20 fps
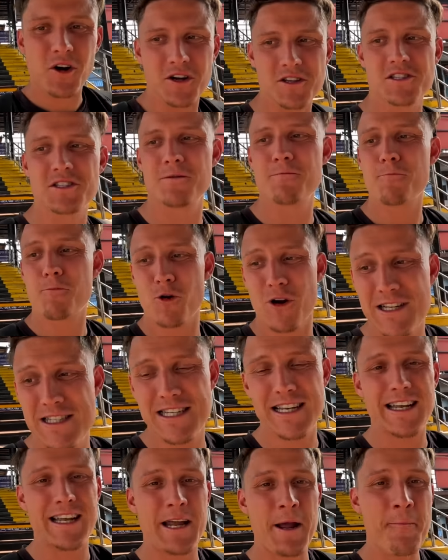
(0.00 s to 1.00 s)
got some
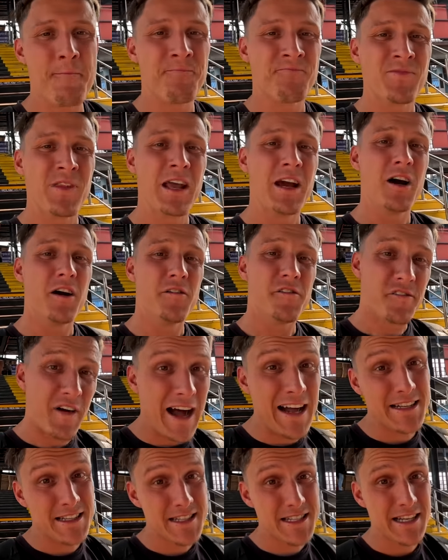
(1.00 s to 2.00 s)
pretty
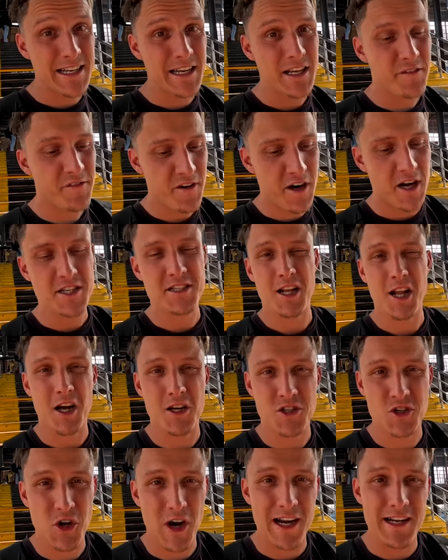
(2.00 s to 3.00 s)
fancy first
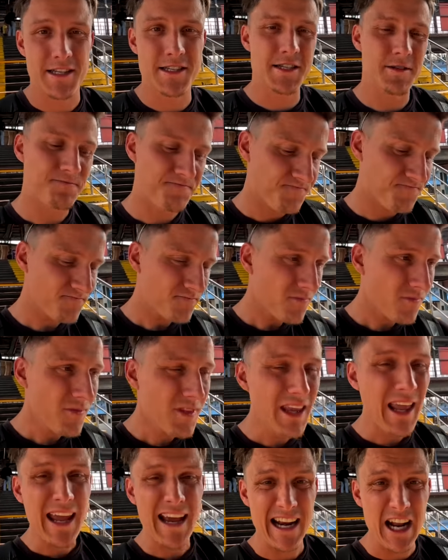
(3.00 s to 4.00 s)
class trains
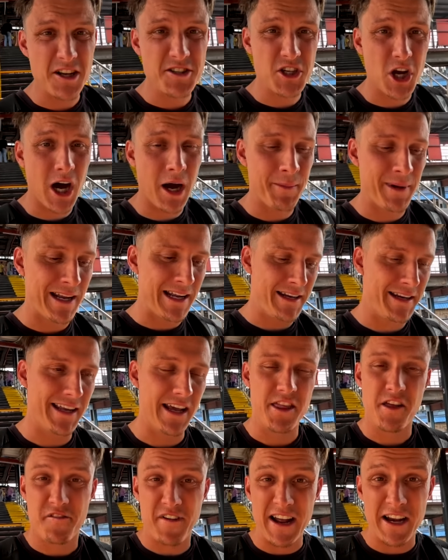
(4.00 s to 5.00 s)
in our time in
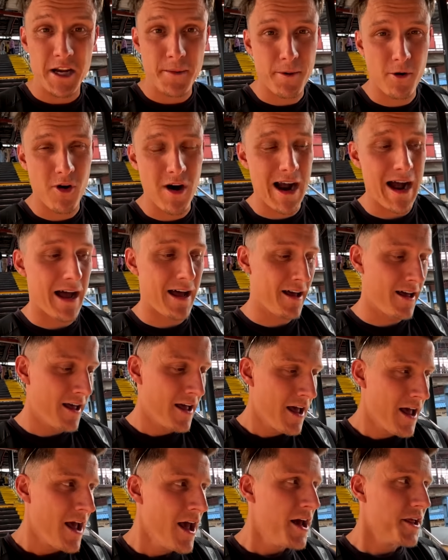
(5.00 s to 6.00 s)
India. The Vande Bharat,
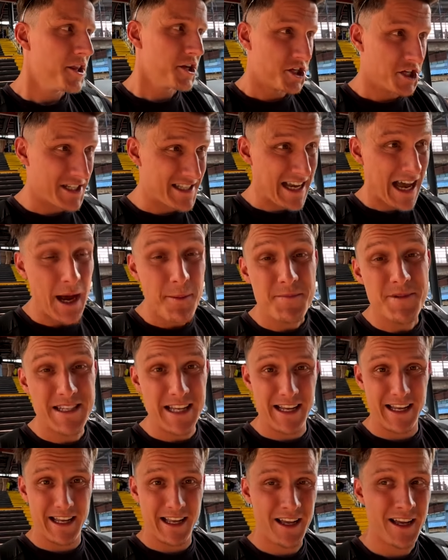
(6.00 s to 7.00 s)
the
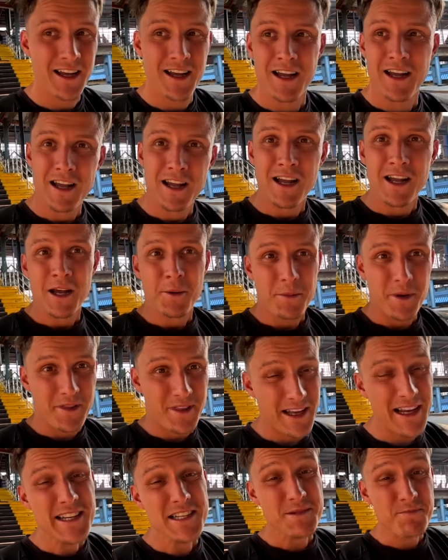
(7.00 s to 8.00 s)
Shatabdi. But
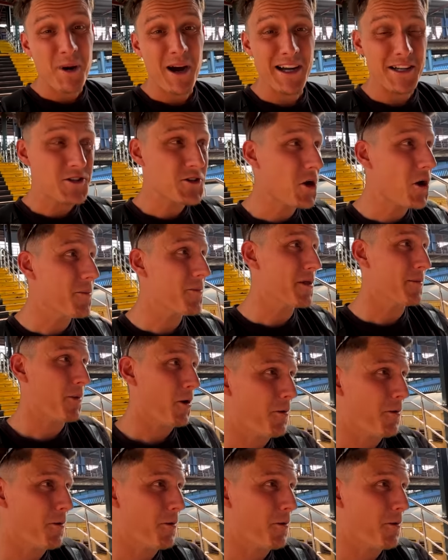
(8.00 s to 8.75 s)
this might top them